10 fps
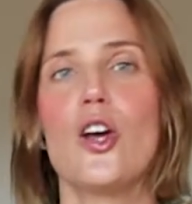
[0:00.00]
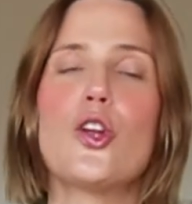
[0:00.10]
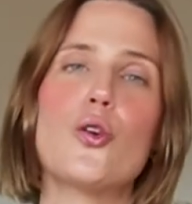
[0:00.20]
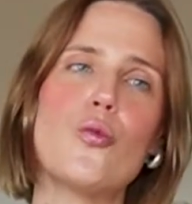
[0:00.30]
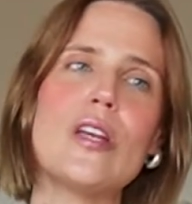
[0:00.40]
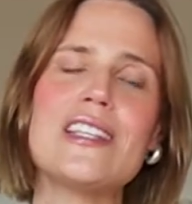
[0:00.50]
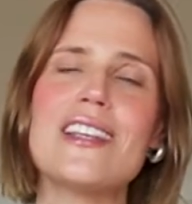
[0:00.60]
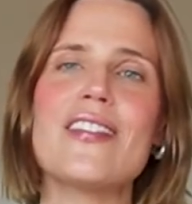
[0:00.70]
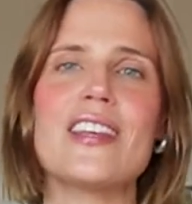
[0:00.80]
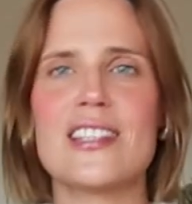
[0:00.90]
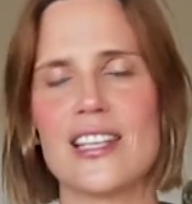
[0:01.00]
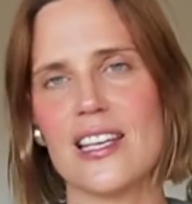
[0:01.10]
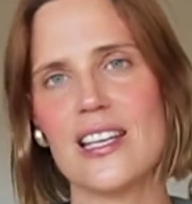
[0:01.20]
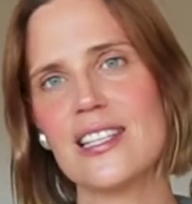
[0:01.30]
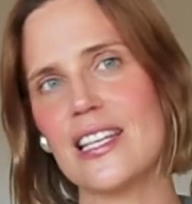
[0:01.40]
The reason this
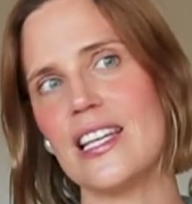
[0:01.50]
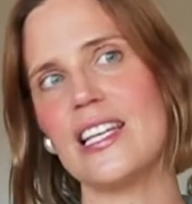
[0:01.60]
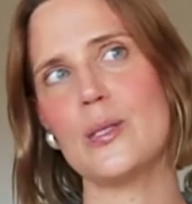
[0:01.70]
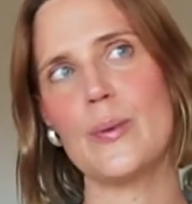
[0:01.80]
is